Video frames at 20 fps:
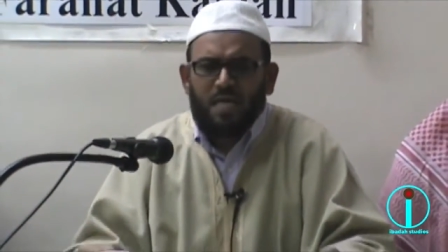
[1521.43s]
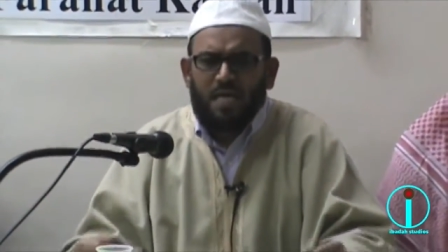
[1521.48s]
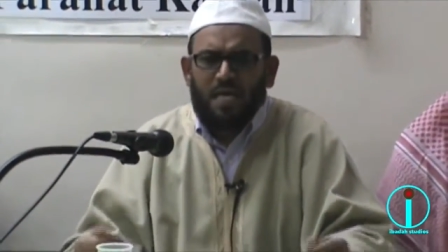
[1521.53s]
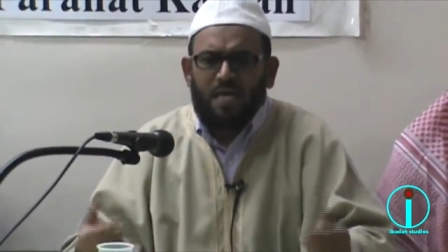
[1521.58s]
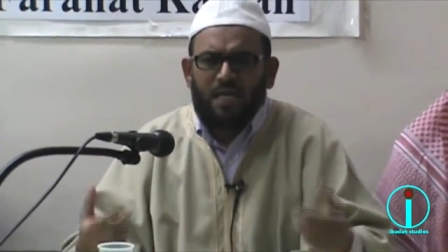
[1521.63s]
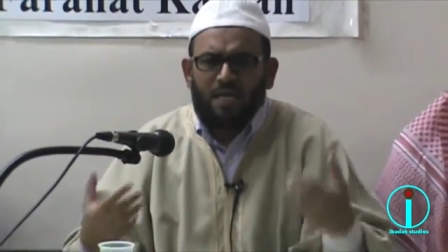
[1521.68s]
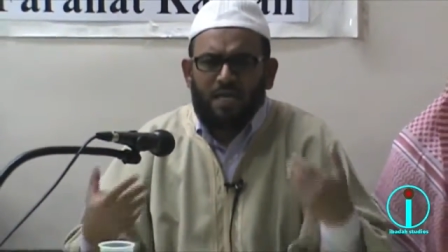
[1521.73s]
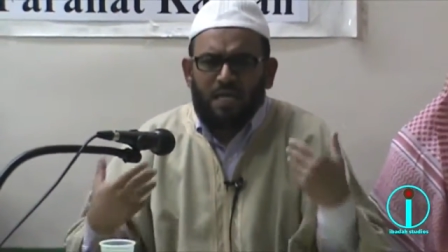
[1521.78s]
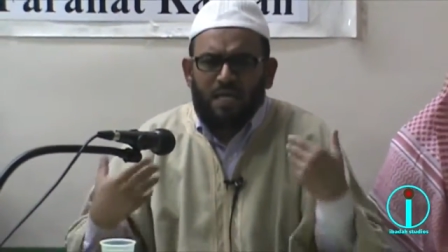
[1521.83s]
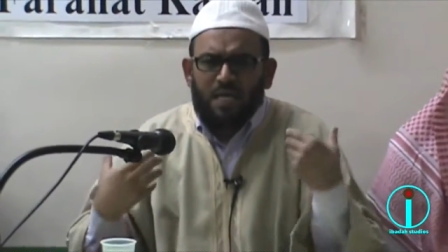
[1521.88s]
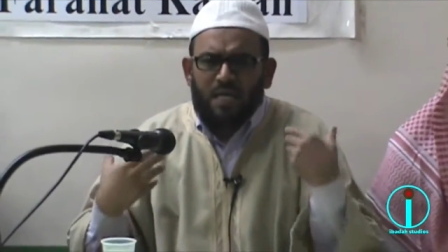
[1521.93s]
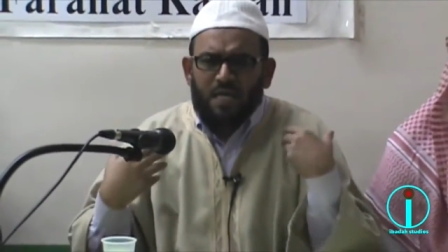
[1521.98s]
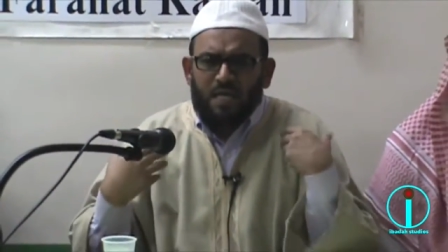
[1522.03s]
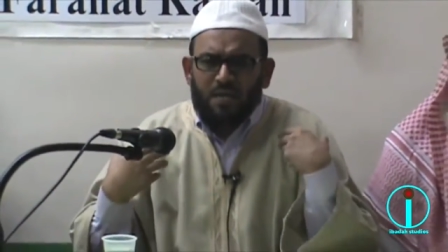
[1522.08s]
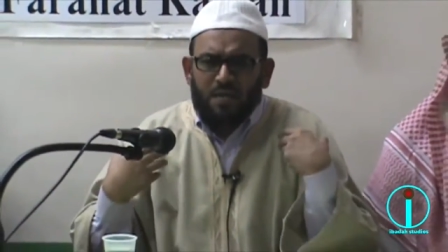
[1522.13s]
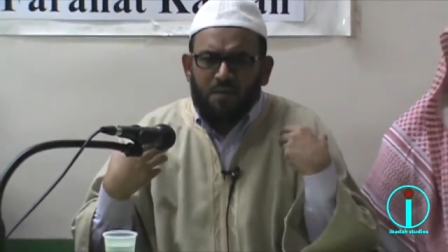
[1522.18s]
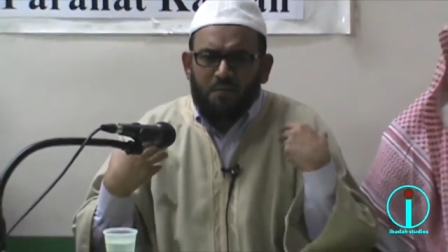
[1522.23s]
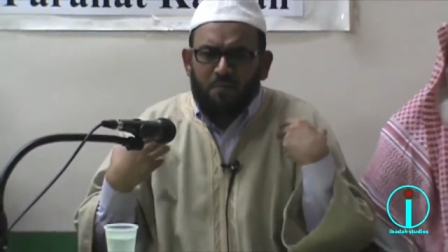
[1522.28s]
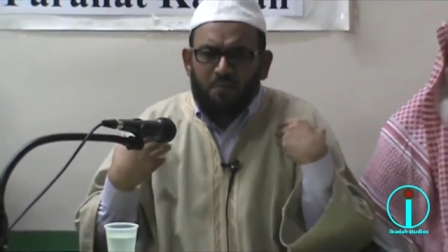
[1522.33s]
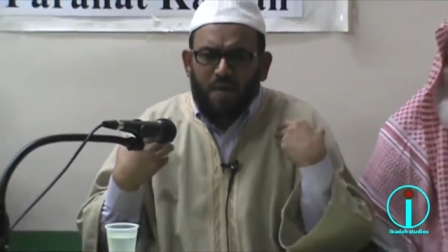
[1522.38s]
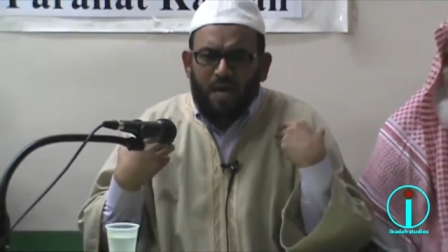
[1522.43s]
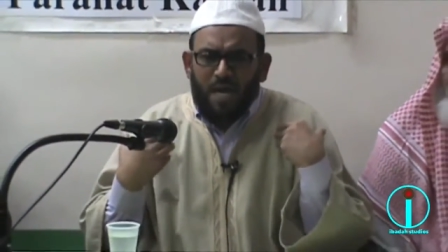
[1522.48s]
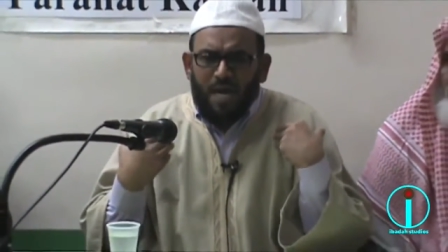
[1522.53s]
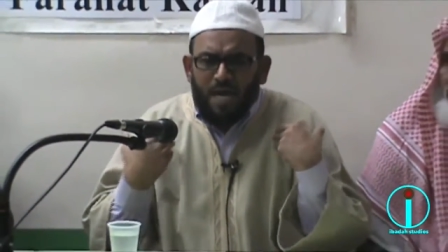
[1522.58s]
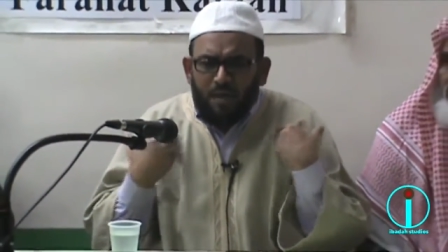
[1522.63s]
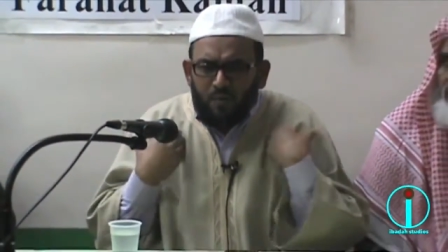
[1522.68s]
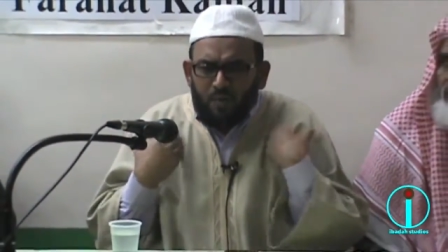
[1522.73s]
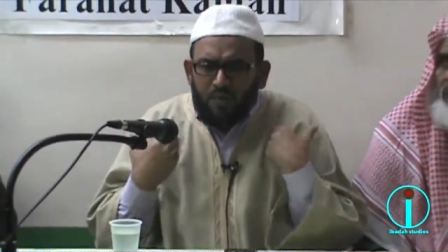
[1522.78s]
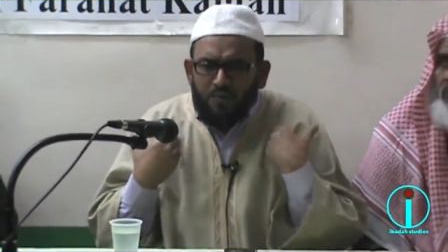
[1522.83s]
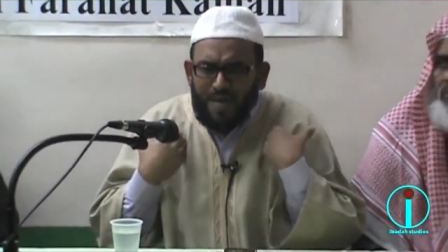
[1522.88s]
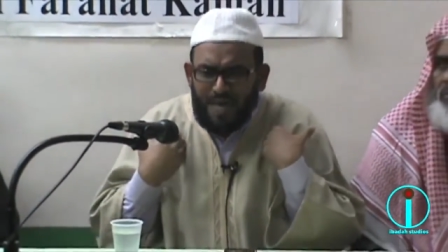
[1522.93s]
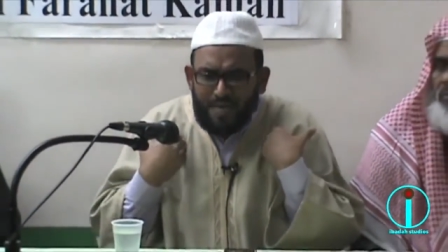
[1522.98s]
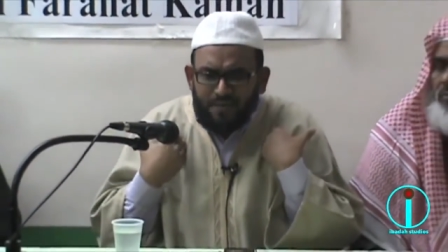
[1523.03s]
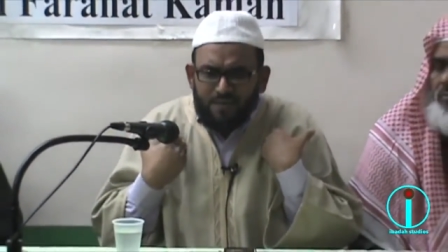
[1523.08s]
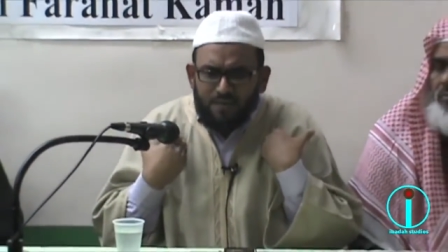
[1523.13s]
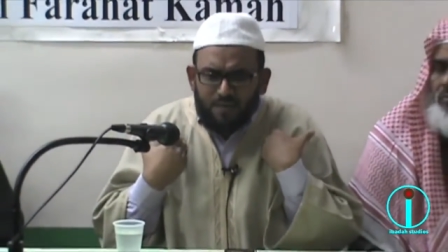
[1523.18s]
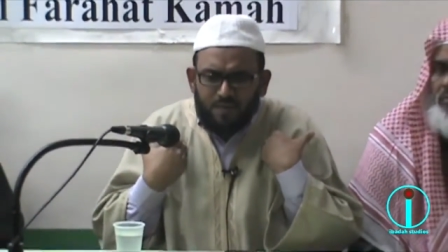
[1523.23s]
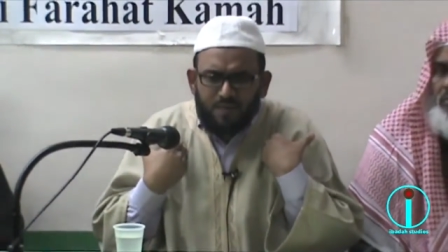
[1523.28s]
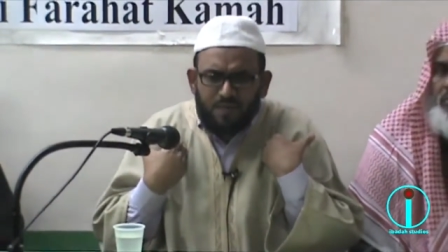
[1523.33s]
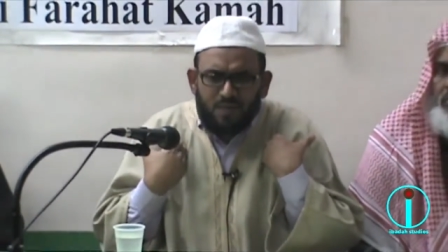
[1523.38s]
And I want to
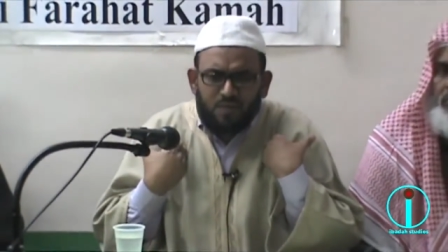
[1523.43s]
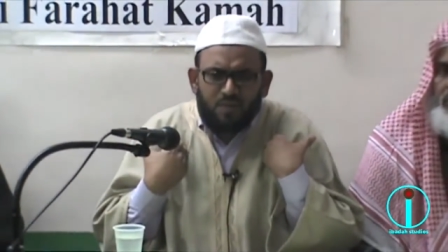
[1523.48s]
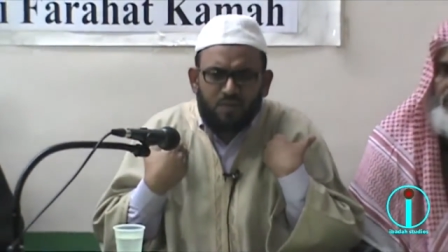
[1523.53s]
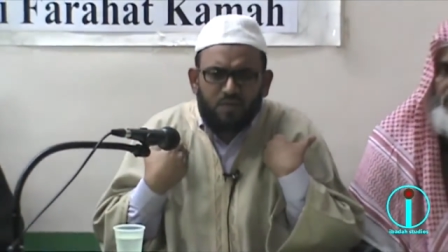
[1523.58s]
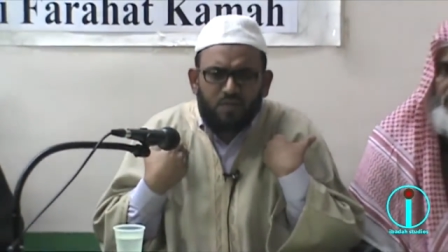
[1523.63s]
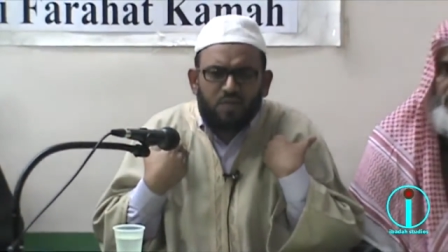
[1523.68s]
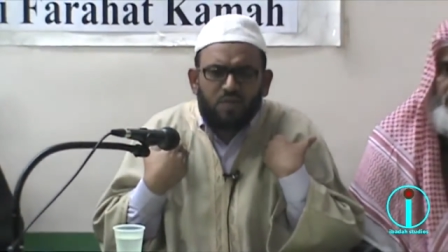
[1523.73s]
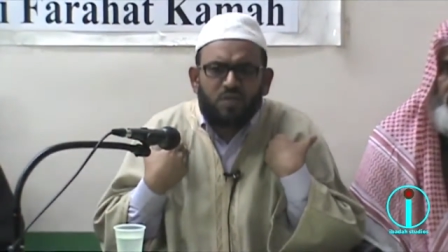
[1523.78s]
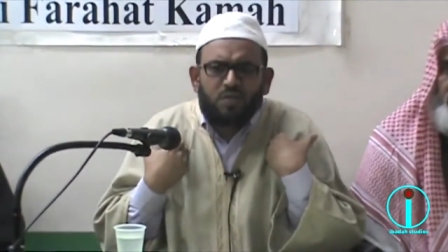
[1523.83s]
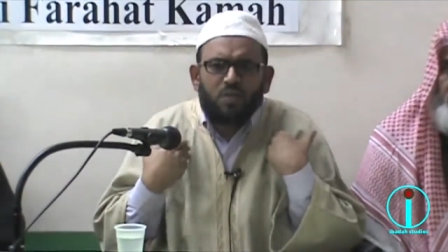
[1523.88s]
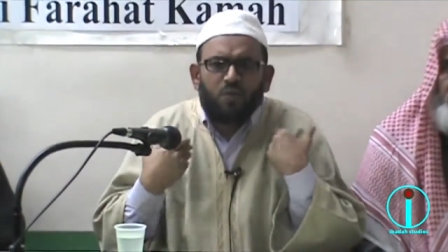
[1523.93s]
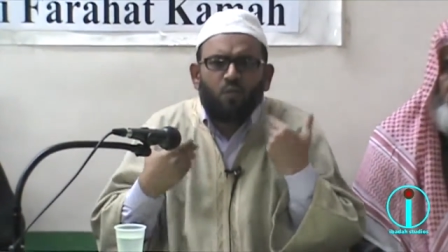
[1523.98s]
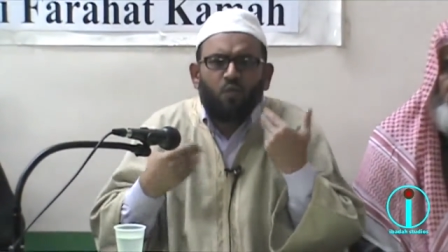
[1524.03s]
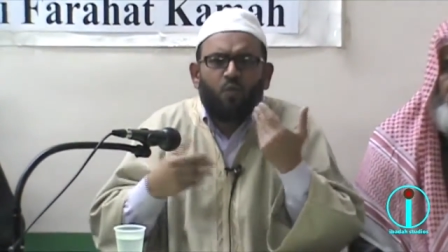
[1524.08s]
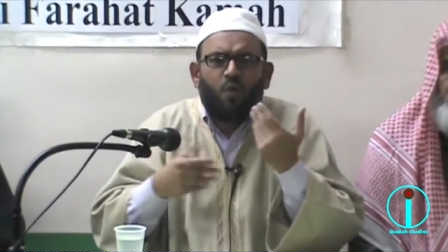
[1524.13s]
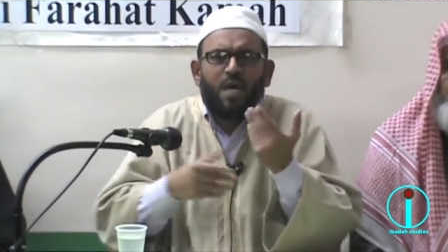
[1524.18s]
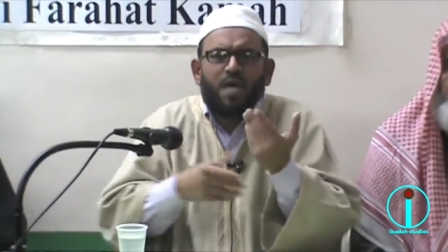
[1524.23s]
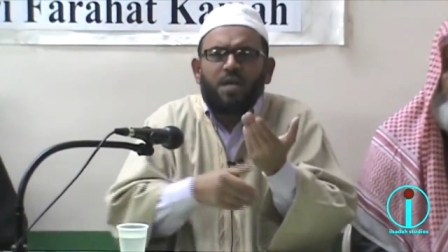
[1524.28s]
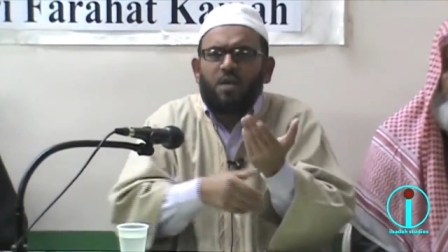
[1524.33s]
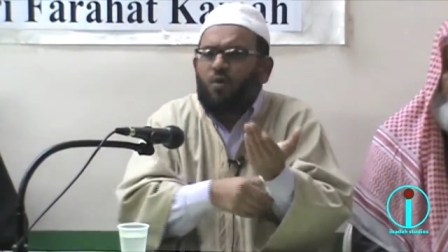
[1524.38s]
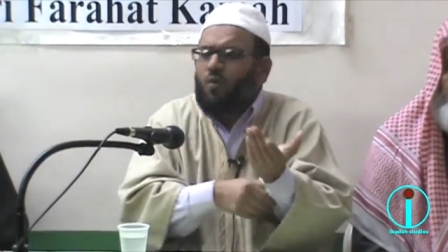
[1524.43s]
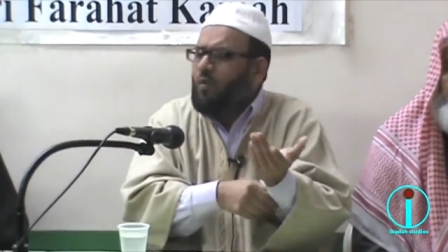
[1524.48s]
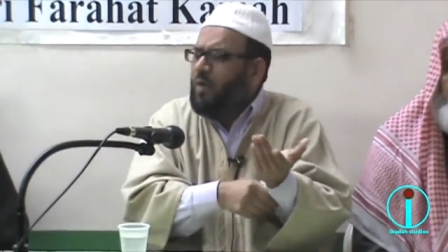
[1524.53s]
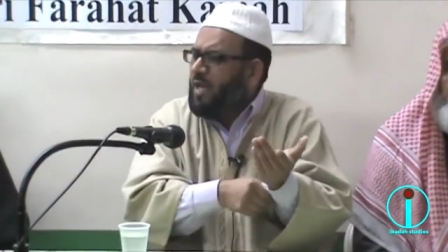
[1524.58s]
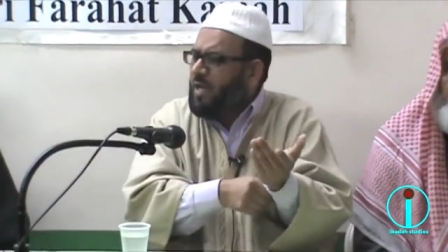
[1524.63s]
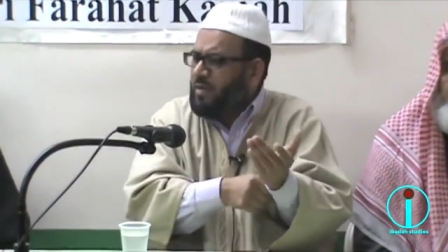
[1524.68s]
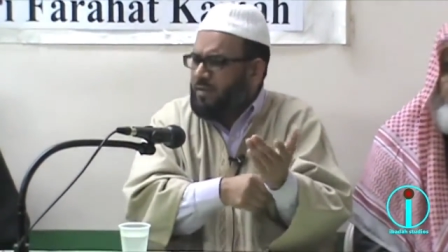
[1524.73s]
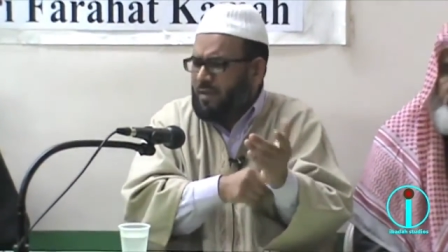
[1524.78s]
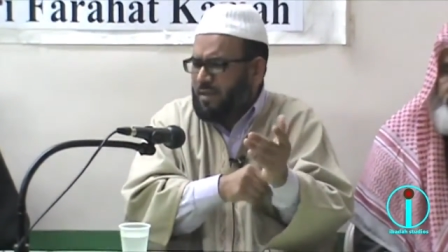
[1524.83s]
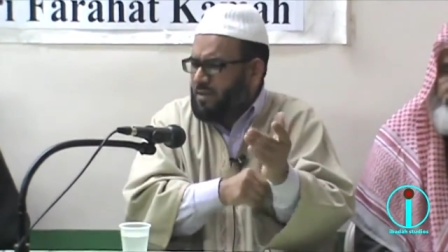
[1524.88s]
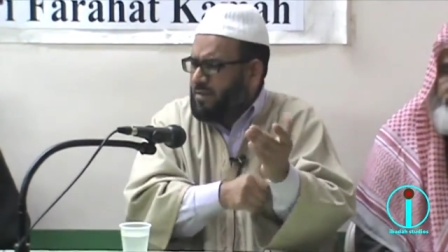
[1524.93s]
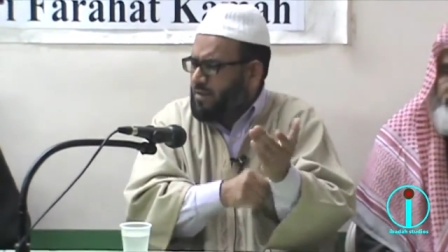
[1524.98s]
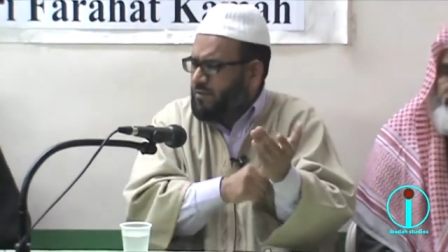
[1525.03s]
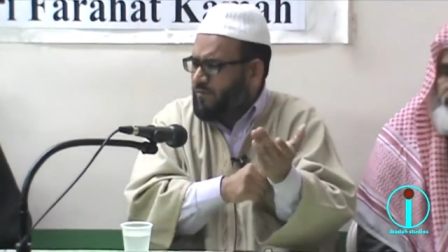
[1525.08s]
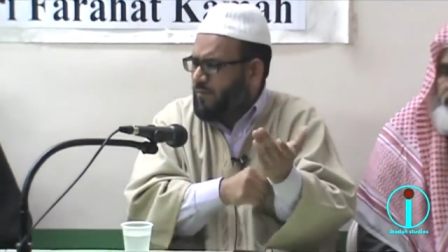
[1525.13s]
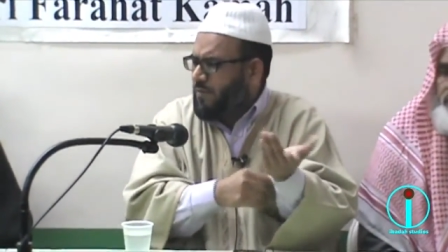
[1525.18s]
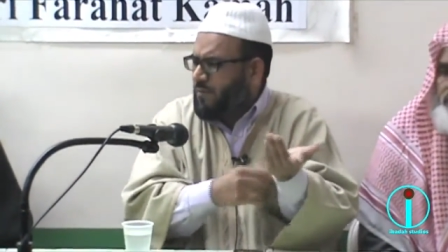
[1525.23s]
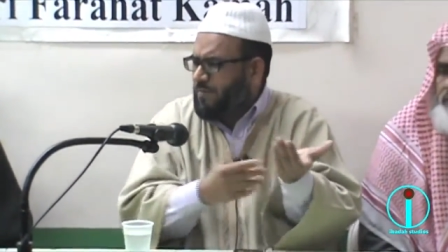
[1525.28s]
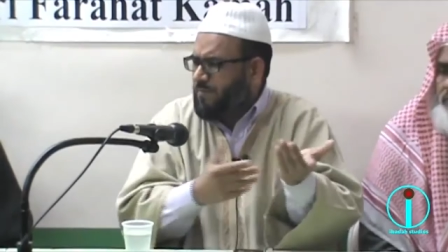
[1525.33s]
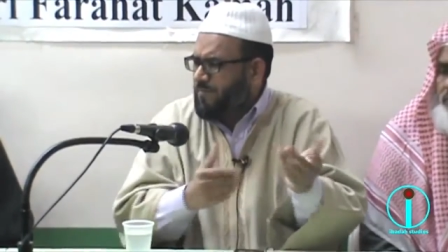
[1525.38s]
ask this sister, sister, why are you wearing this
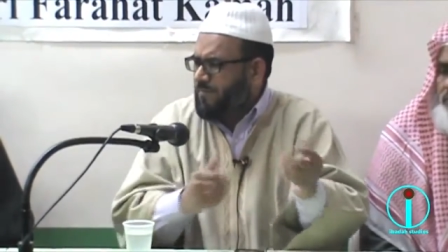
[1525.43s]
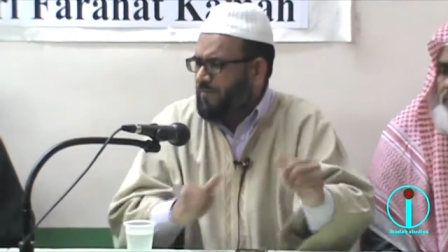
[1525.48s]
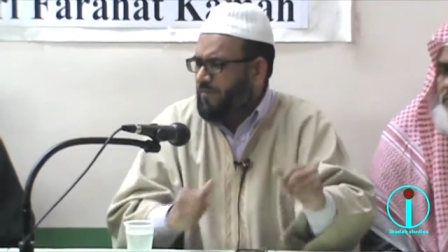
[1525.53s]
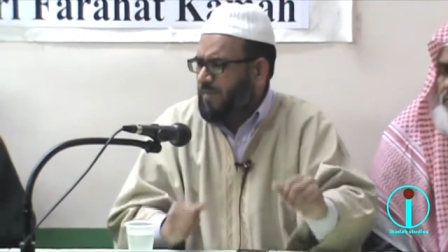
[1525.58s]
for?